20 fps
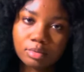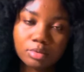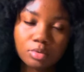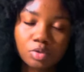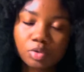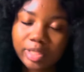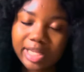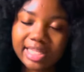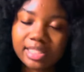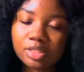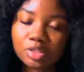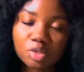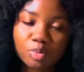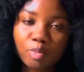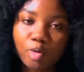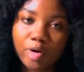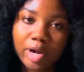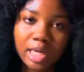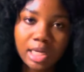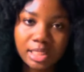So that is the
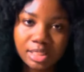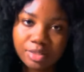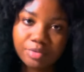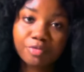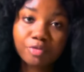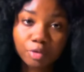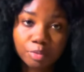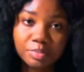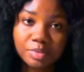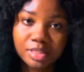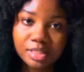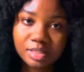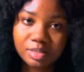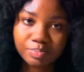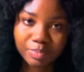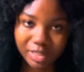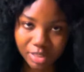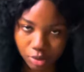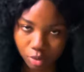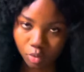moral lesson from
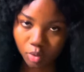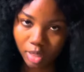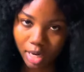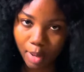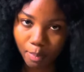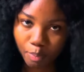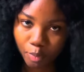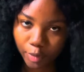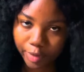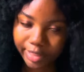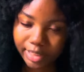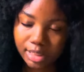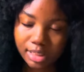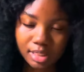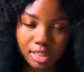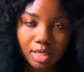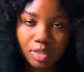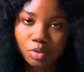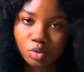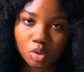this particular point.
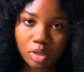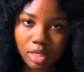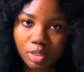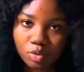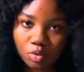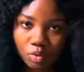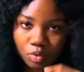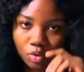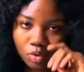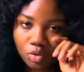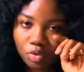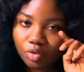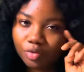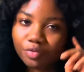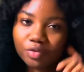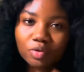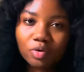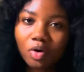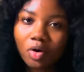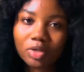So let's continue.
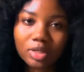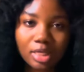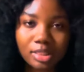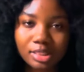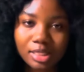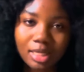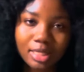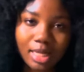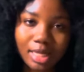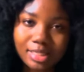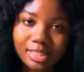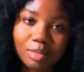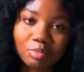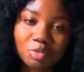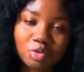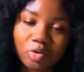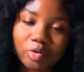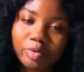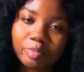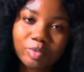If you don't understand that, I'm
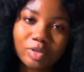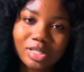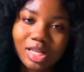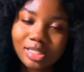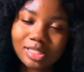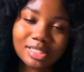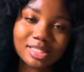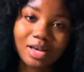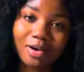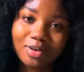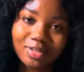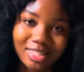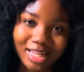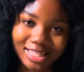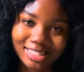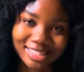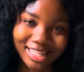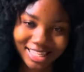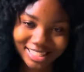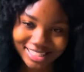sorry, but that is how I
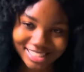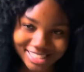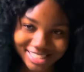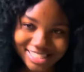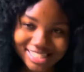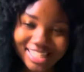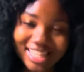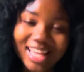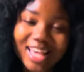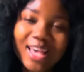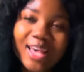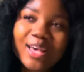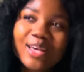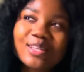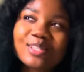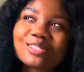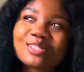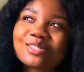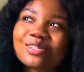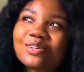understand
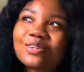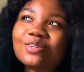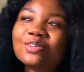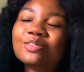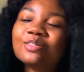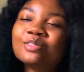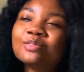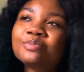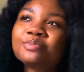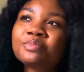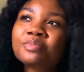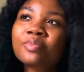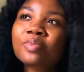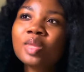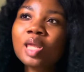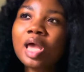it. So,